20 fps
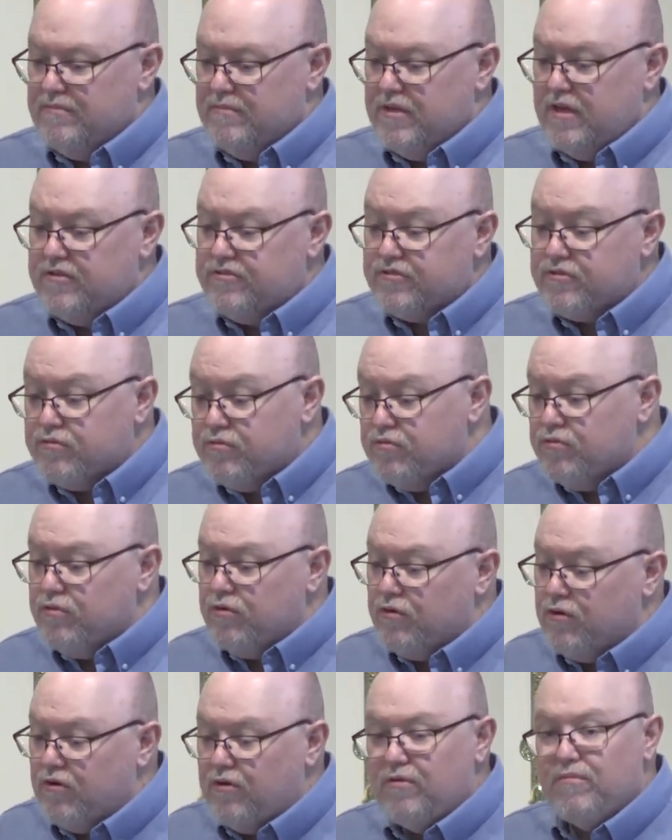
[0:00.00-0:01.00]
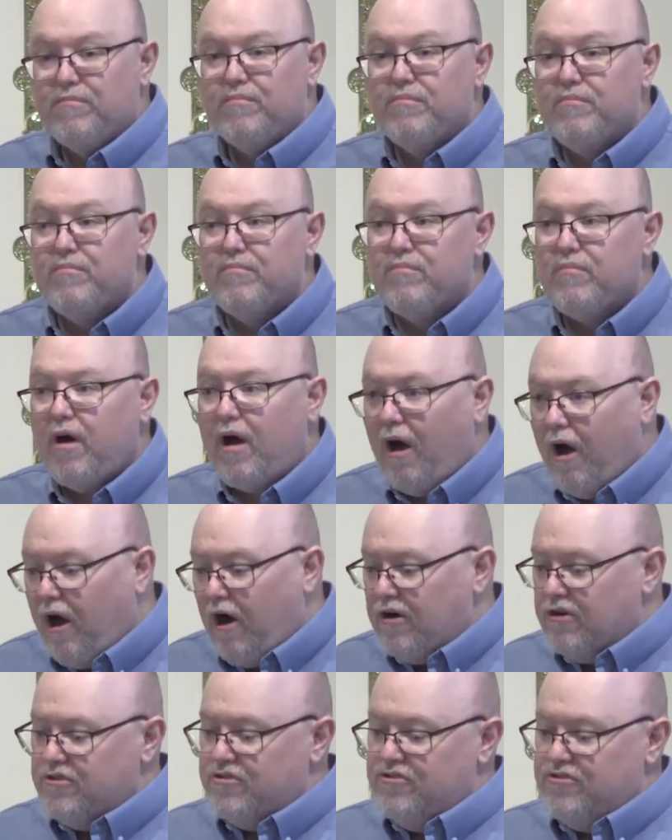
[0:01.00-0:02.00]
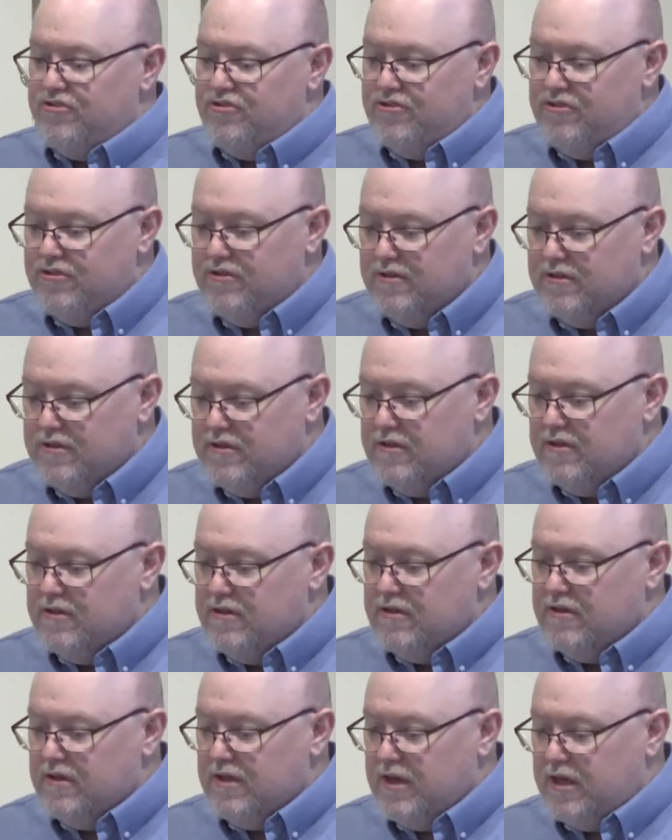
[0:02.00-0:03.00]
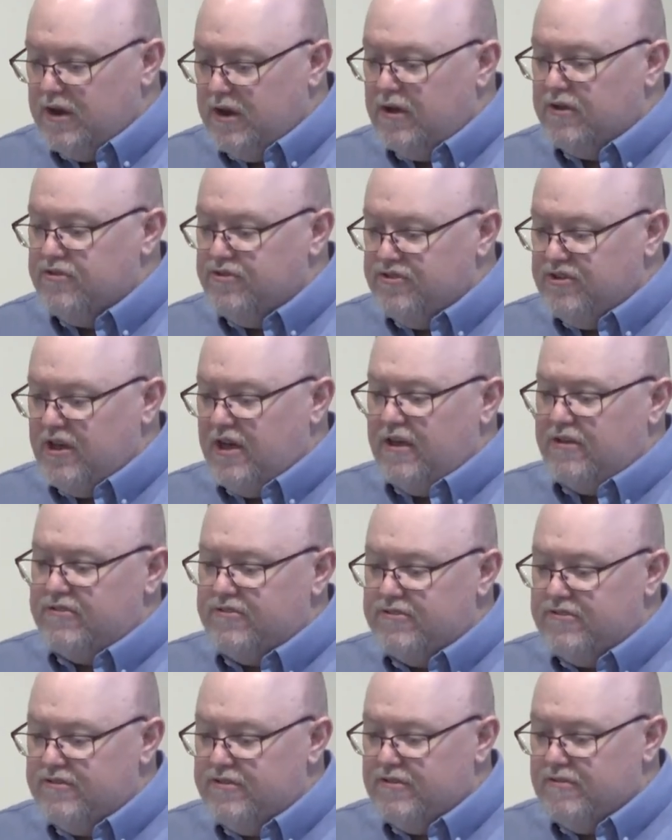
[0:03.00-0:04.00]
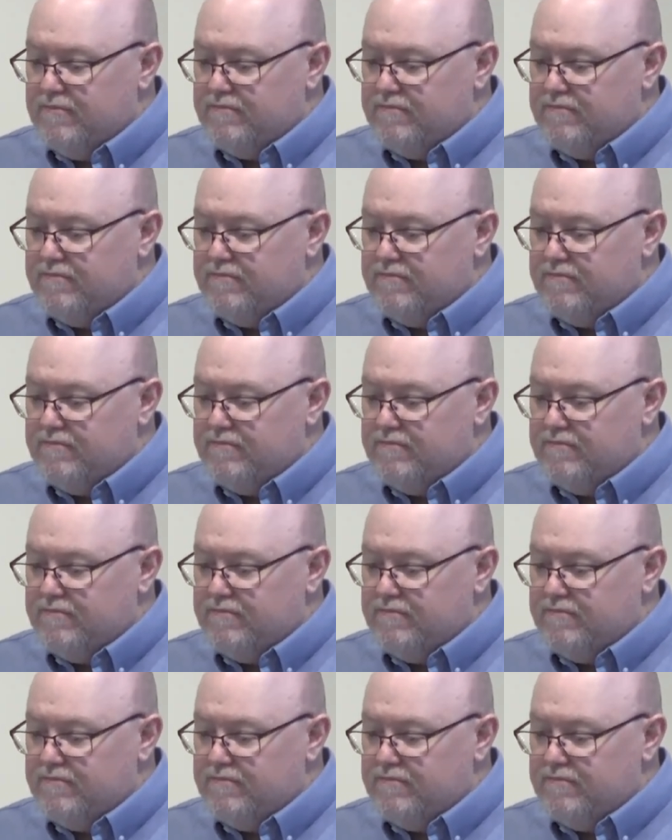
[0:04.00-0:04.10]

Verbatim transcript: as cruel, harsh, and unjust.